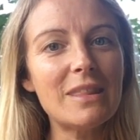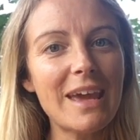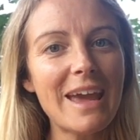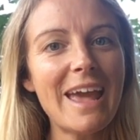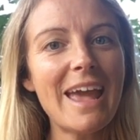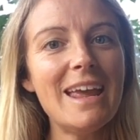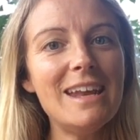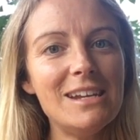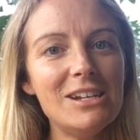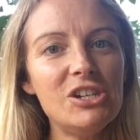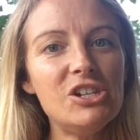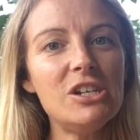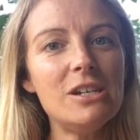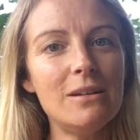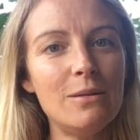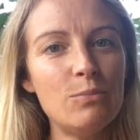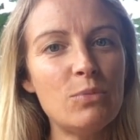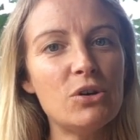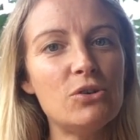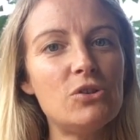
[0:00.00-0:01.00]
They're energy
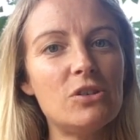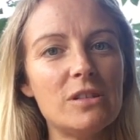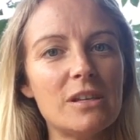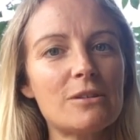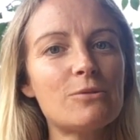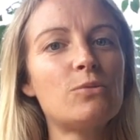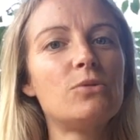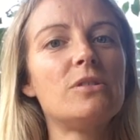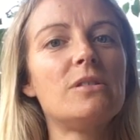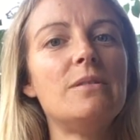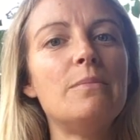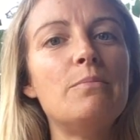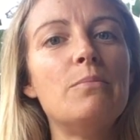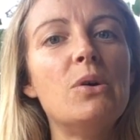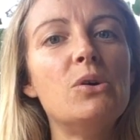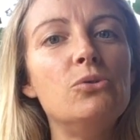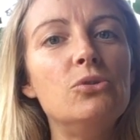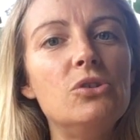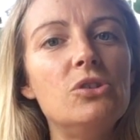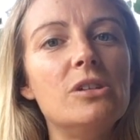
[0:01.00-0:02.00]
in motion. That's what an
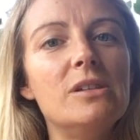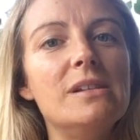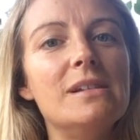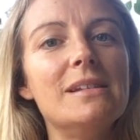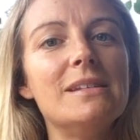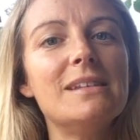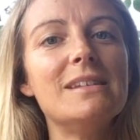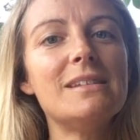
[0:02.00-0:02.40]
emotion is.